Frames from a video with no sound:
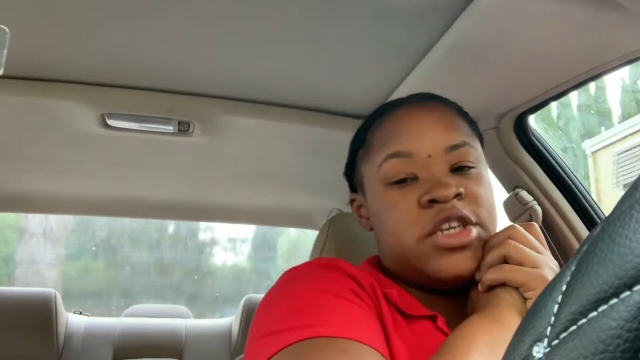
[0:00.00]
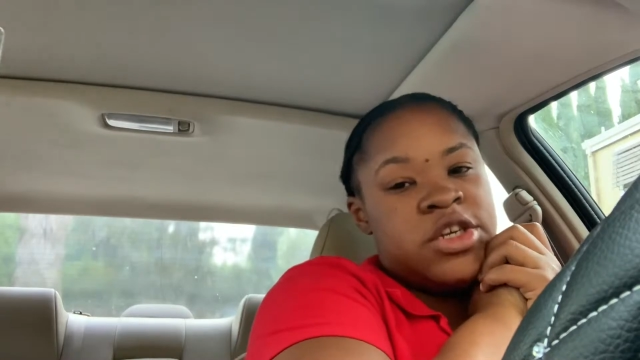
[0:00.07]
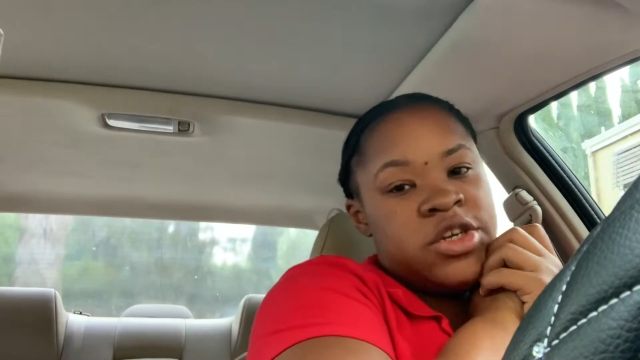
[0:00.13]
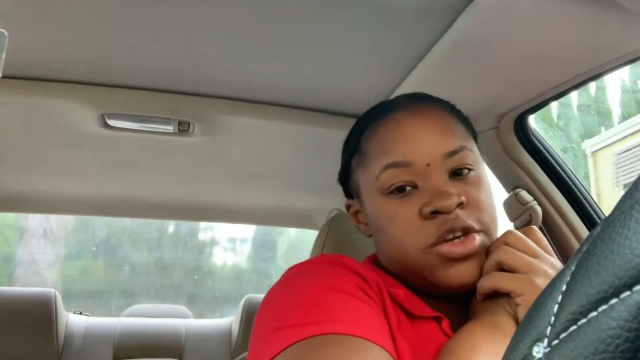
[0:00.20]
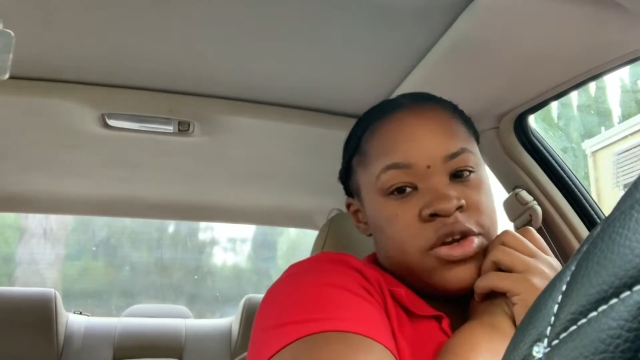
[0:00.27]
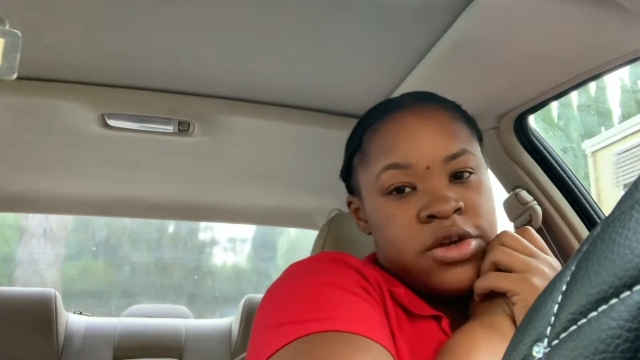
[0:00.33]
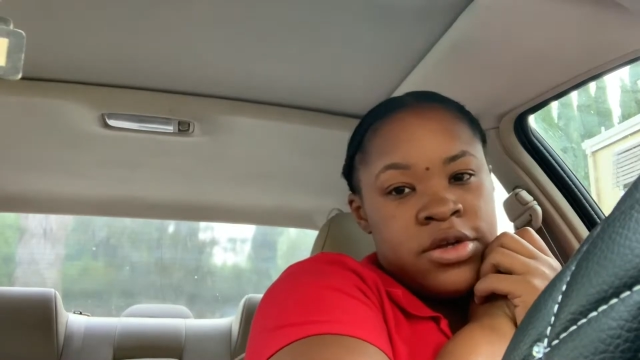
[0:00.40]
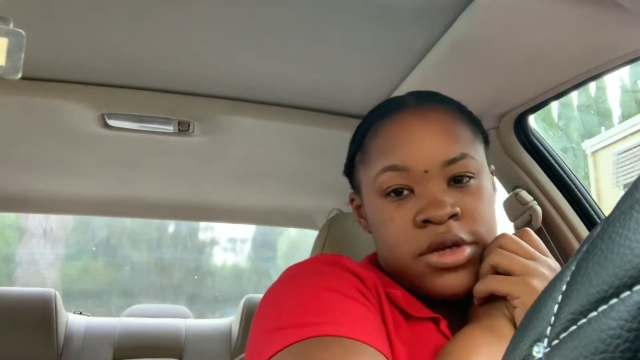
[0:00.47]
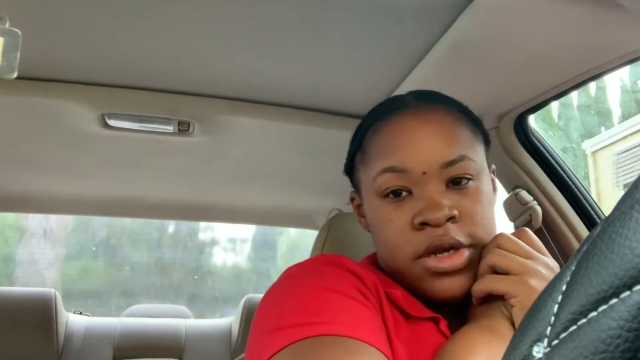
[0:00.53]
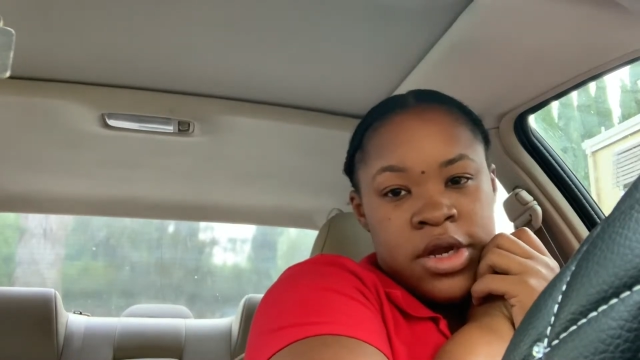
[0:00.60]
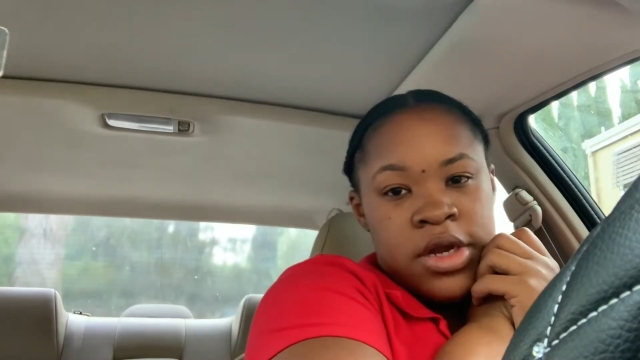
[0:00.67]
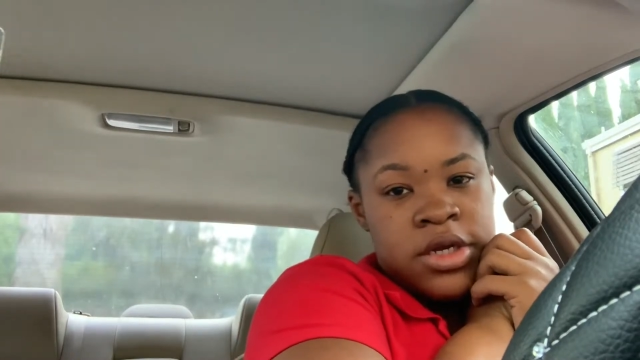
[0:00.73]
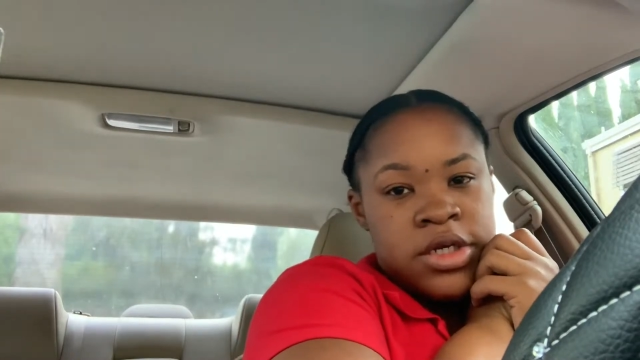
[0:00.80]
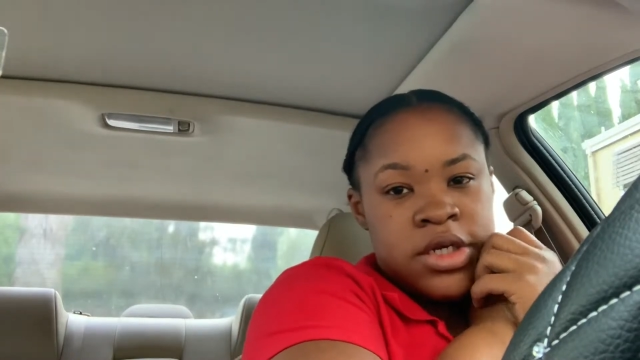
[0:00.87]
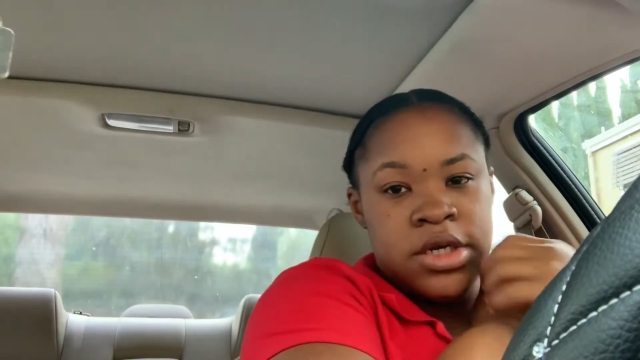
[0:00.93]
your girl,
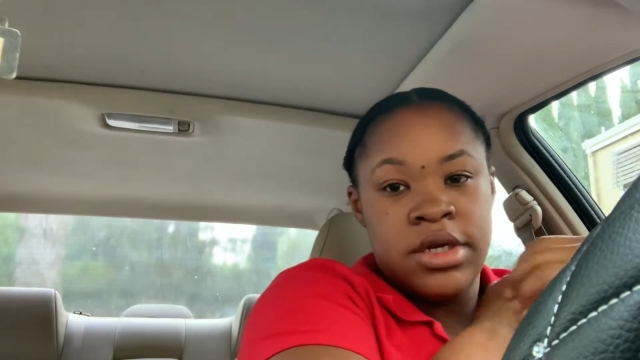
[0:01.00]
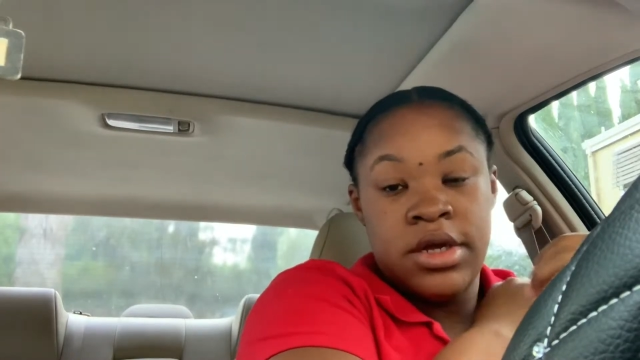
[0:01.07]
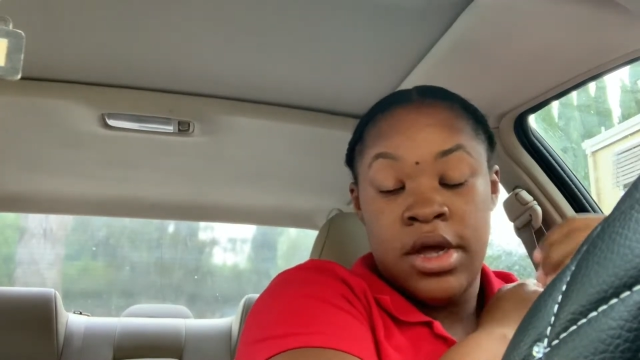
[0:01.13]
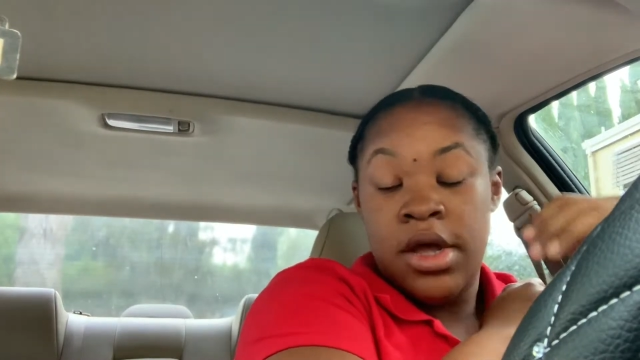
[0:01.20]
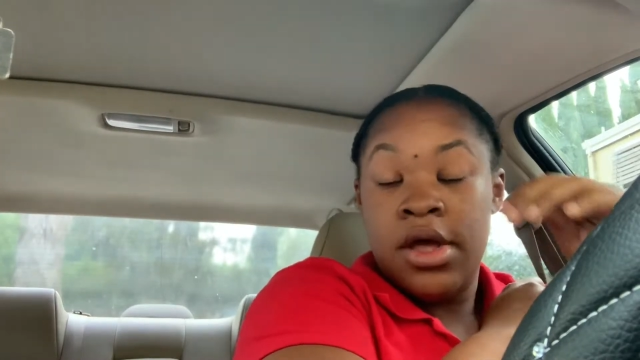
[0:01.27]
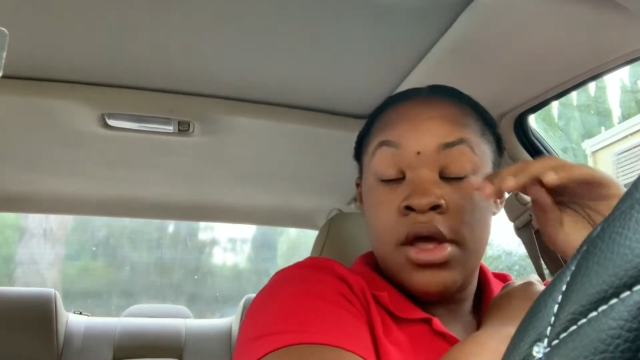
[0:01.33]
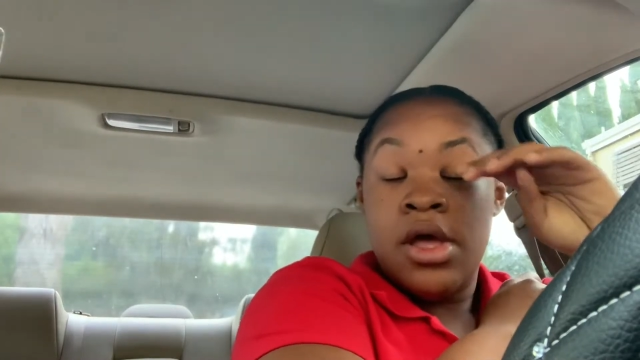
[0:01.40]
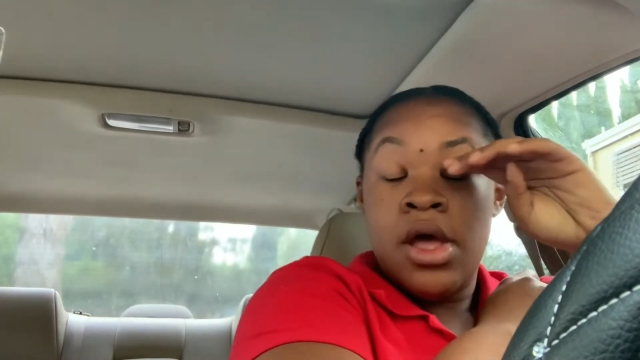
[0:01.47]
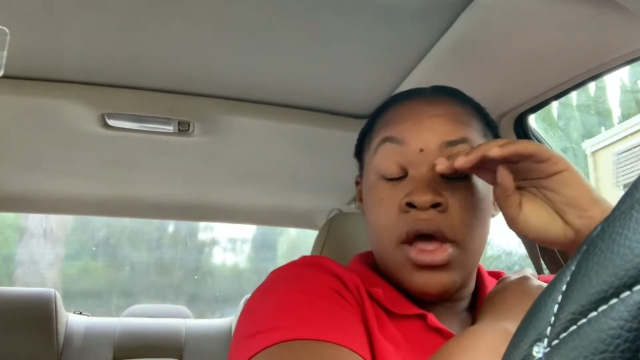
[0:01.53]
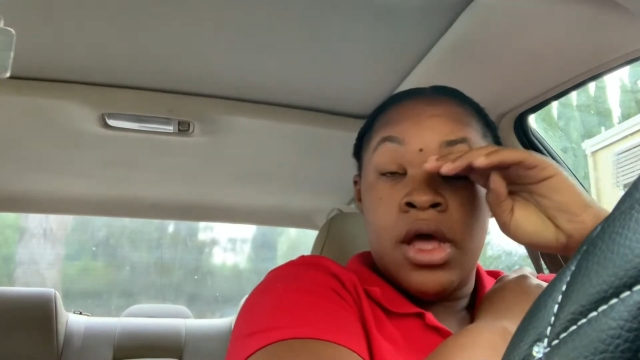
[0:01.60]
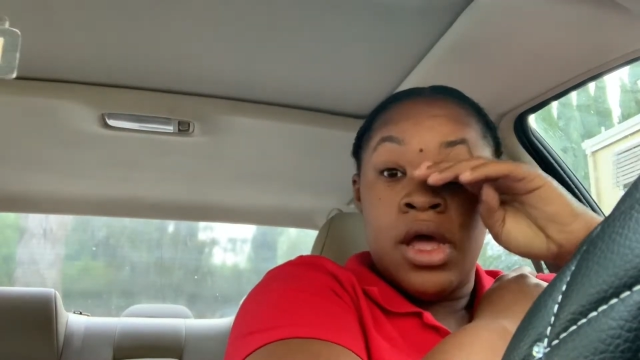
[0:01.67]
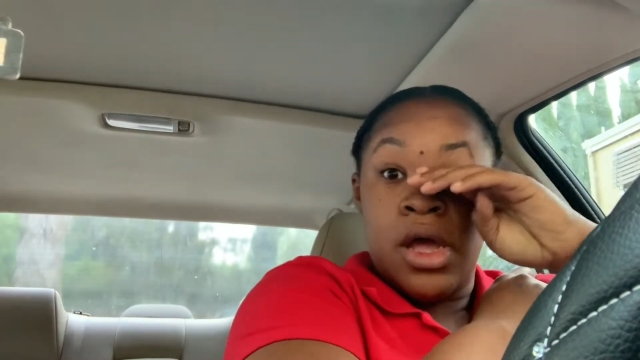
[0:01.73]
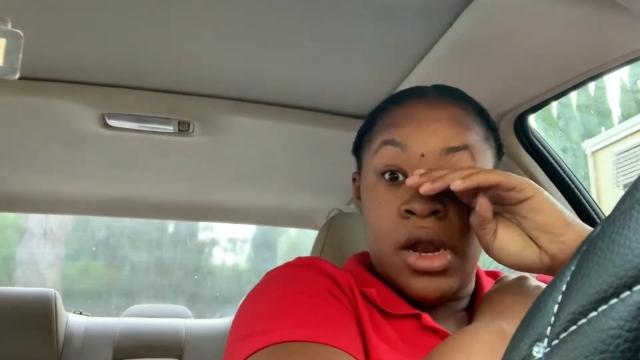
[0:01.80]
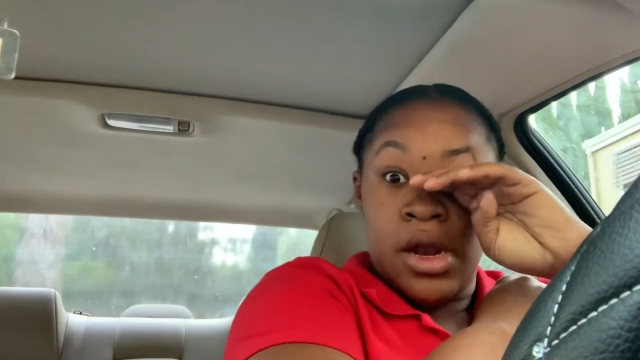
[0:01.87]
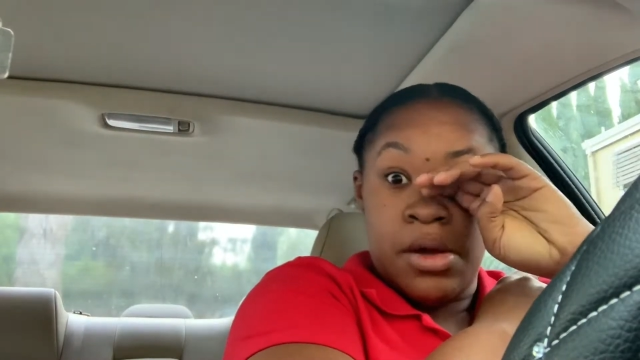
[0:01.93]
Nikisha,
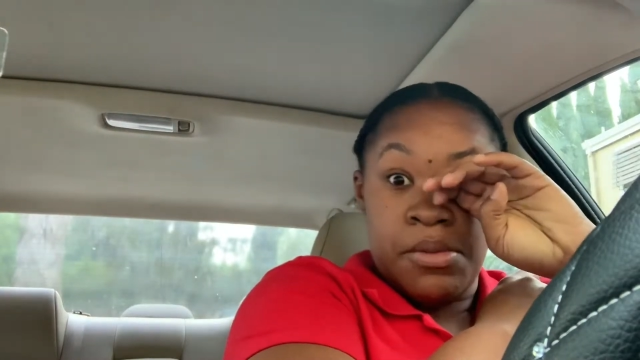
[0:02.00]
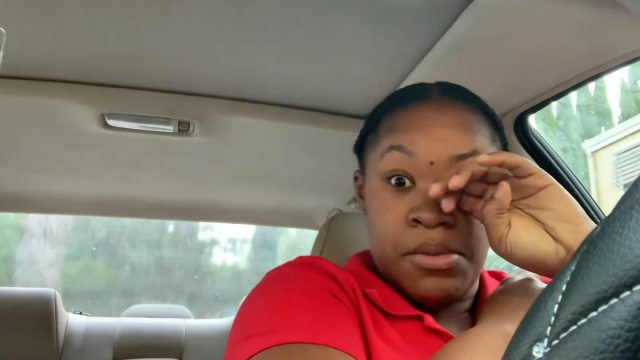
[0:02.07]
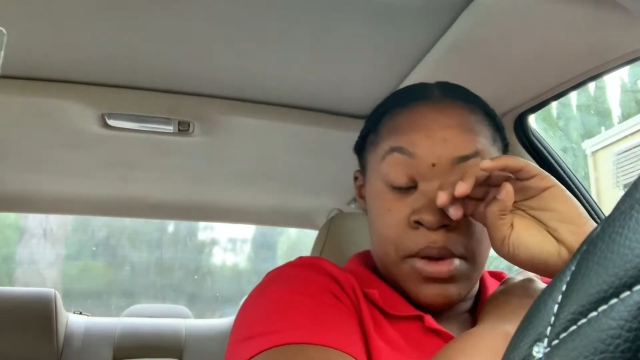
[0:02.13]
and I'm